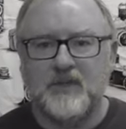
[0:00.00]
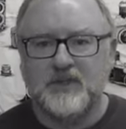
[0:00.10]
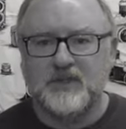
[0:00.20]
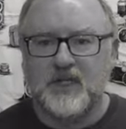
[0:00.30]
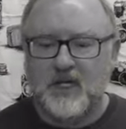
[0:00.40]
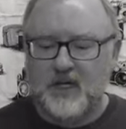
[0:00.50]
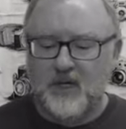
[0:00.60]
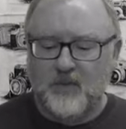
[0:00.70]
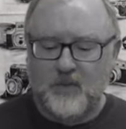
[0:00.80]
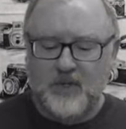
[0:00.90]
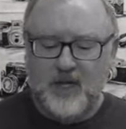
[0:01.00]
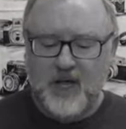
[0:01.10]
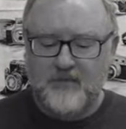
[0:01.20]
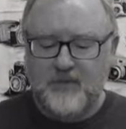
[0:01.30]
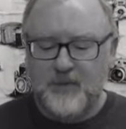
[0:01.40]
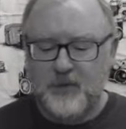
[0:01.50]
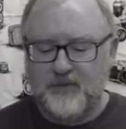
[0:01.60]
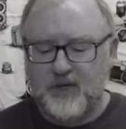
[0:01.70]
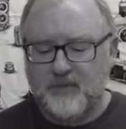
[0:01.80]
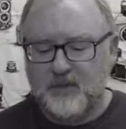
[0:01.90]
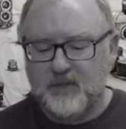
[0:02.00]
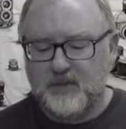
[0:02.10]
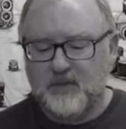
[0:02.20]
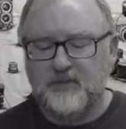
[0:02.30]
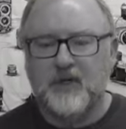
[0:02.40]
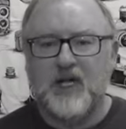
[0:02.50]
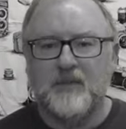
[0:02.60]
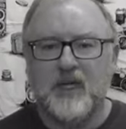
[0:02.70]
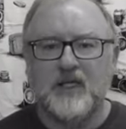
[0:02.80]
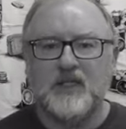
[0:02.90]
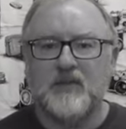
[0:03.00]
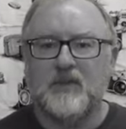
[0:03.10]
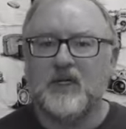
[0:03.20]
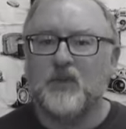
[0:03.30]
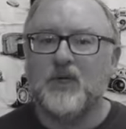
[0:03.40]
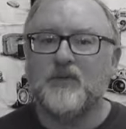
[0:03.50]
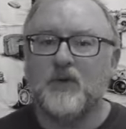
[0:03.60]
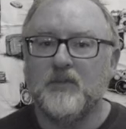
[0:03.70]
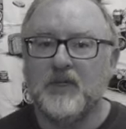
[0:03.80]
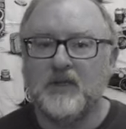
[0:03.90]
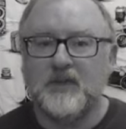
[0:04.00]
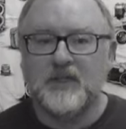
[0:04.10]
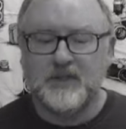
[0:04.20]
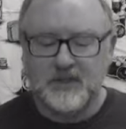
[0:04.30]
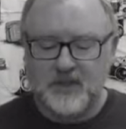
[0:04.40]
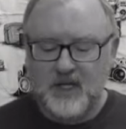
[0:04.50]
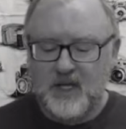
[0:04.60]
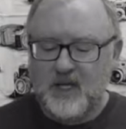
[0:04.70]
It's 1/2 of a 35mm frame, 18 by 24mm.